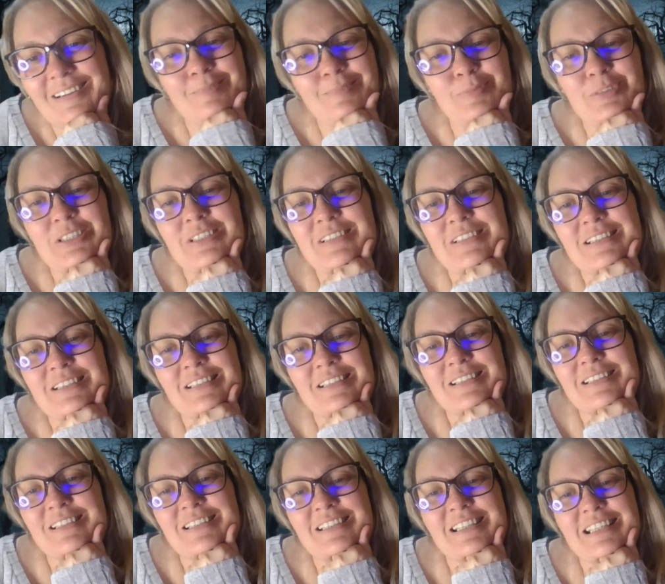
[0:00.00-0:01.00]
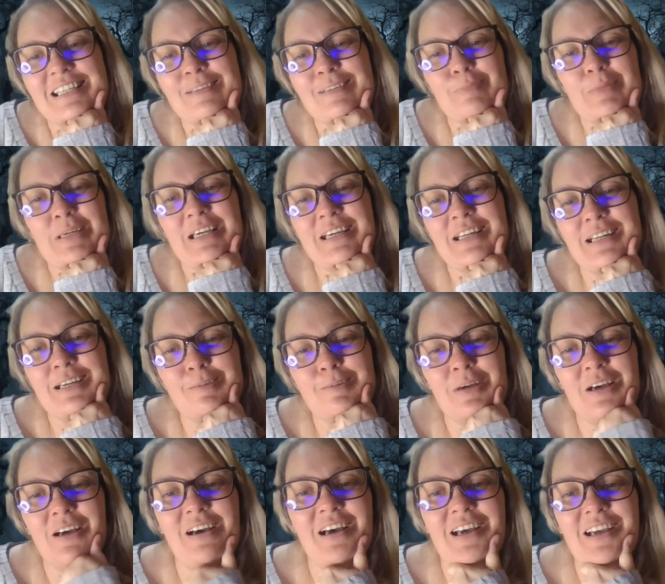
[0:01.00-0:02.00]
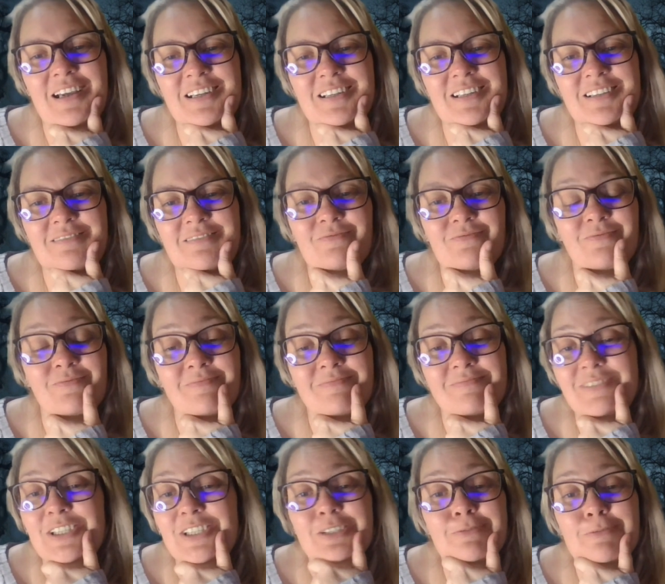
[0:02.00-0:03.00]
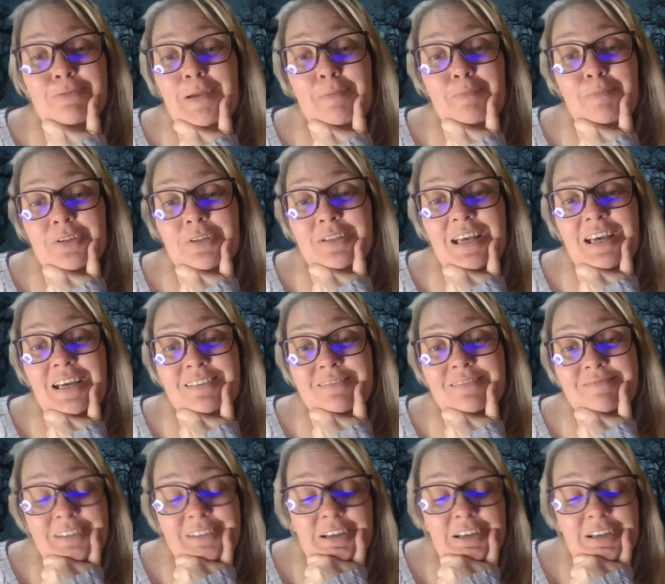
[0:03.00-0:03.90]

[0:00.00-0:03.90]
just gonna keep my head up high and just remember that